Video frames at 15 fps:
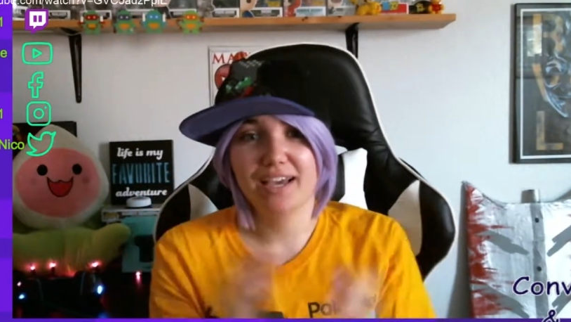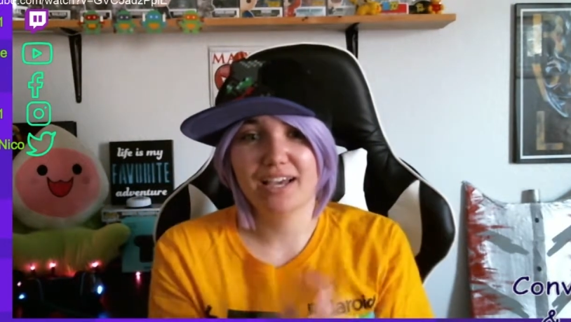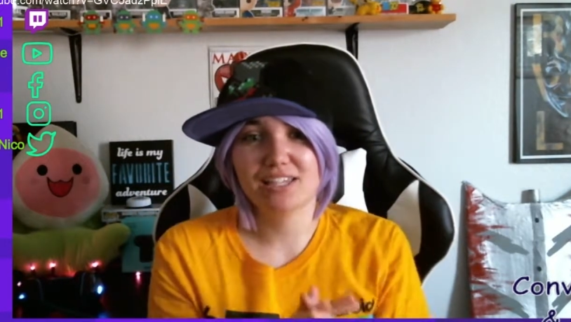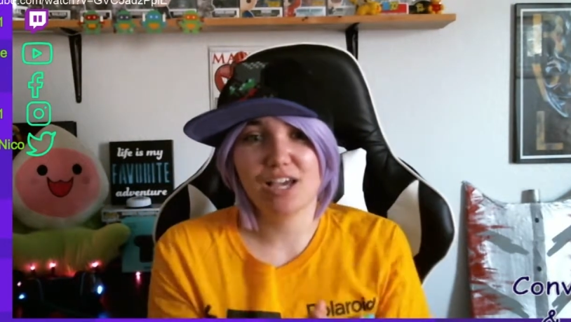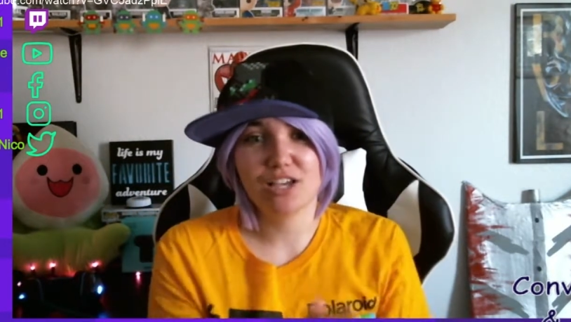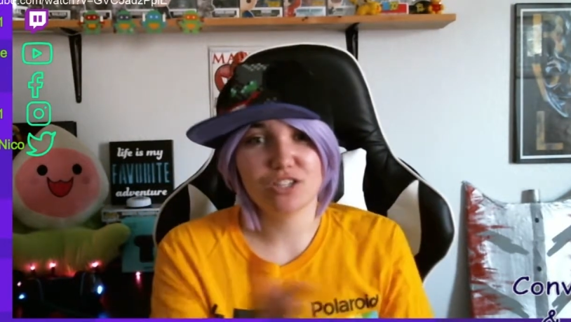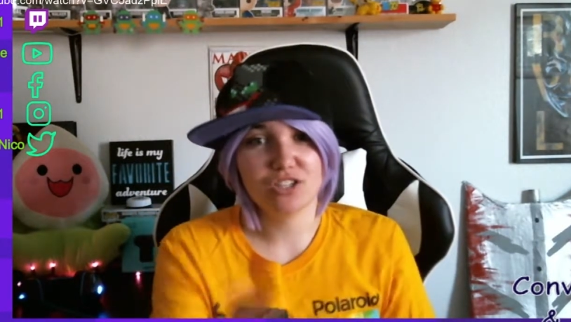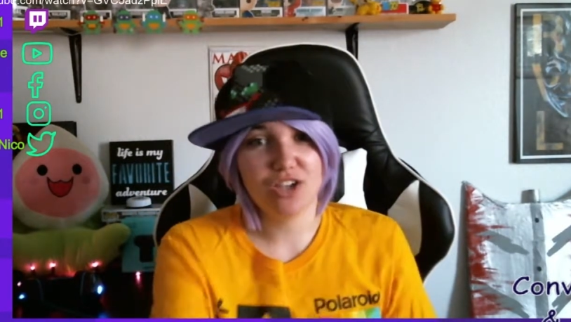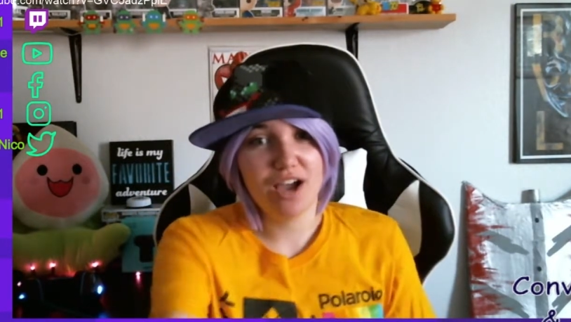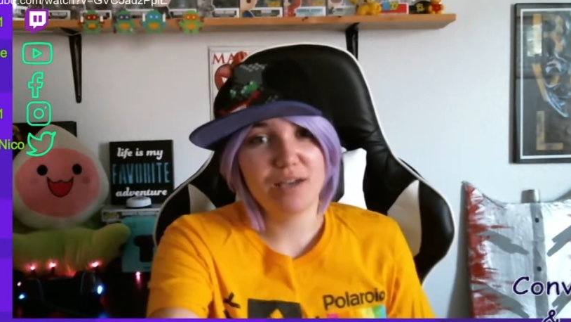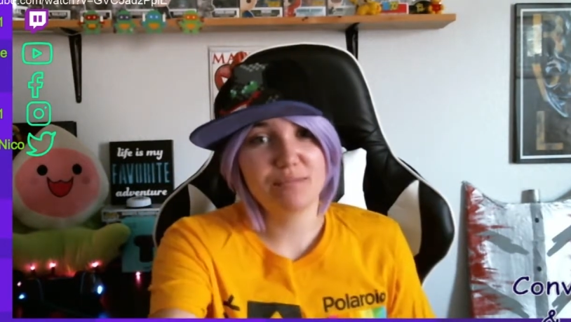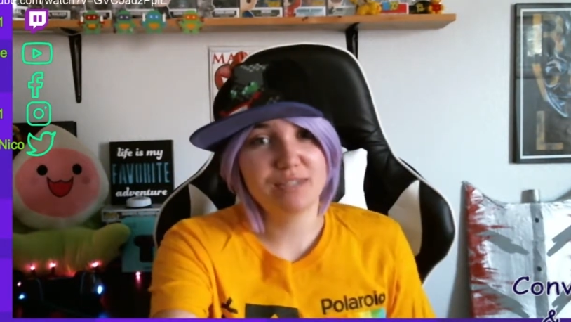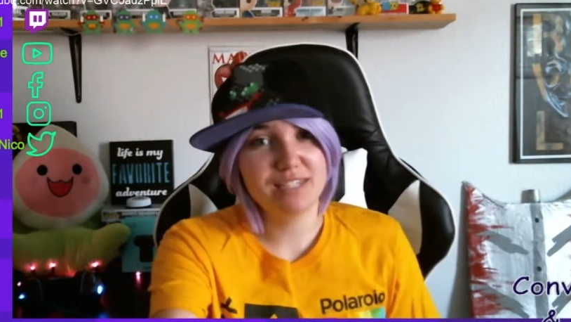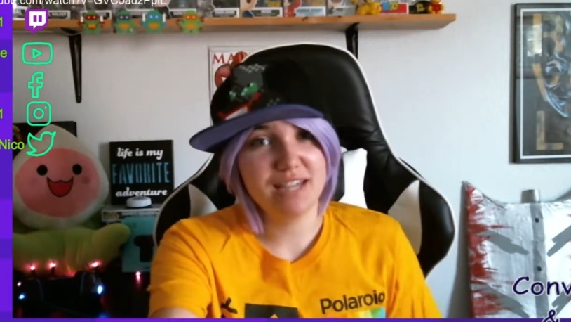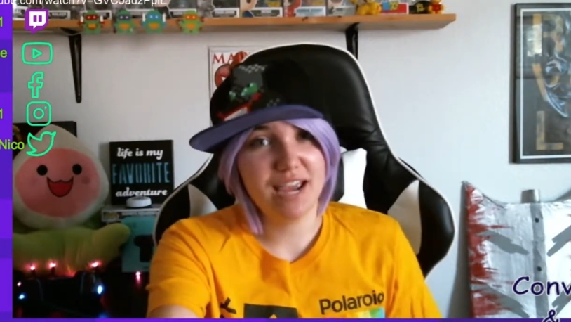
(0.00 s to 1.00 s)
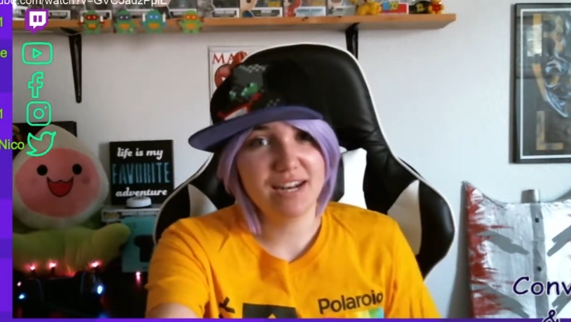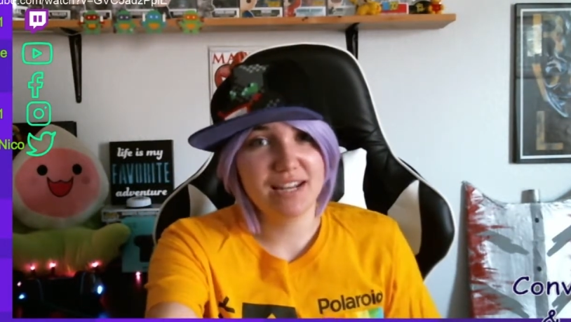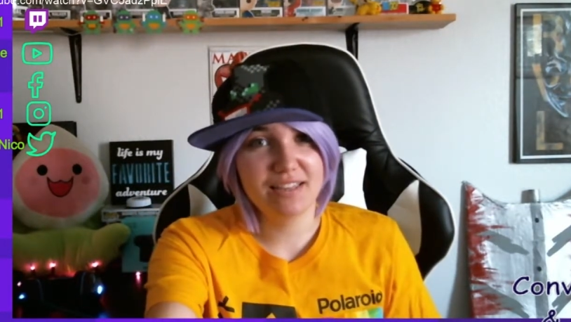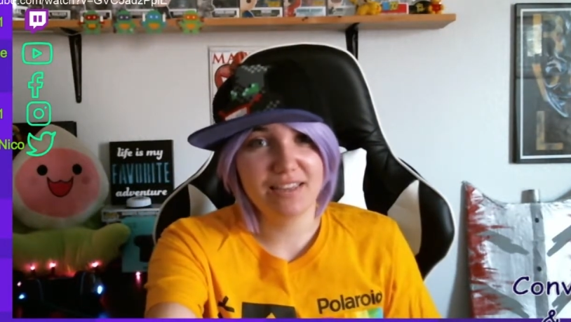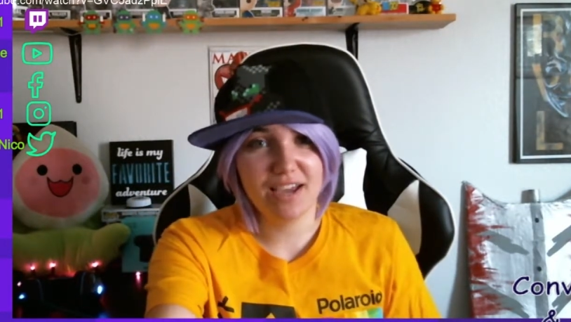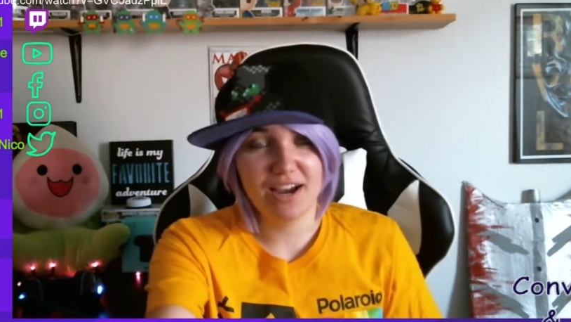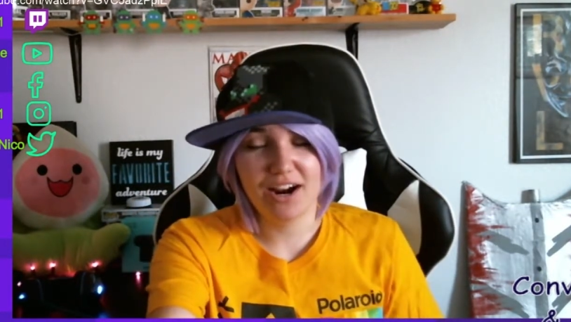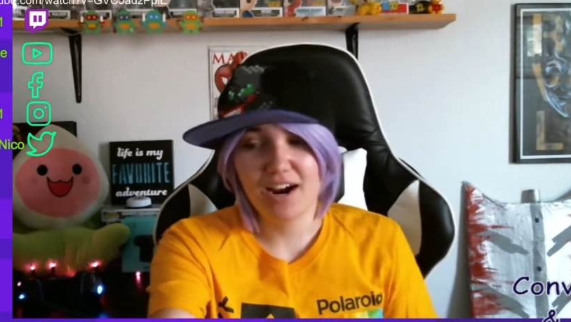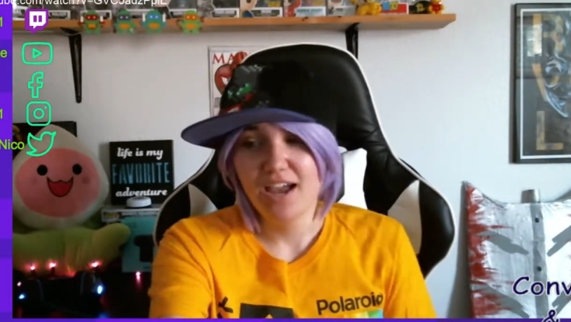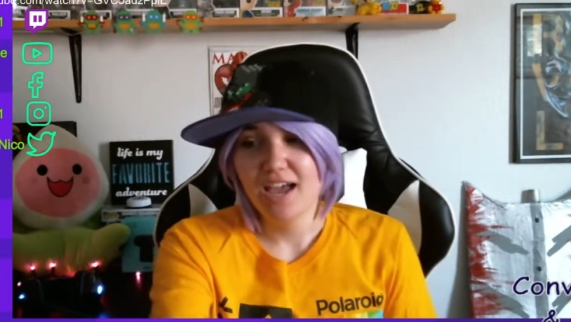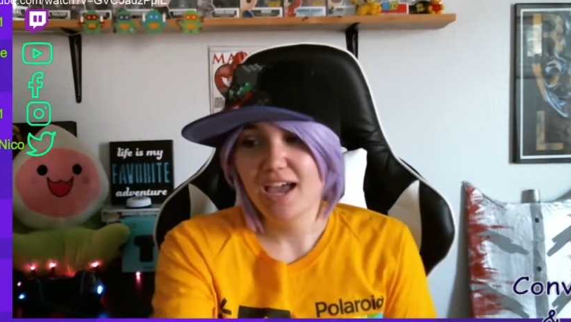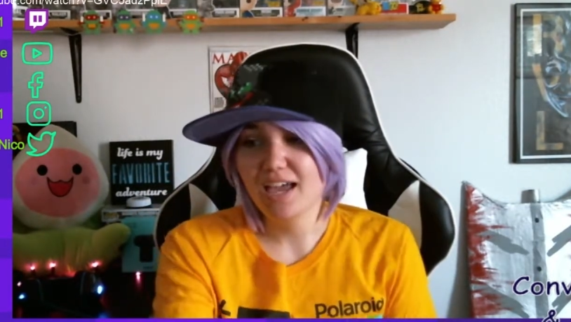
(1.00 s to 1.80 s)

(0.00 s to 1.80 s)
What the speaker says: because I saw him standing there,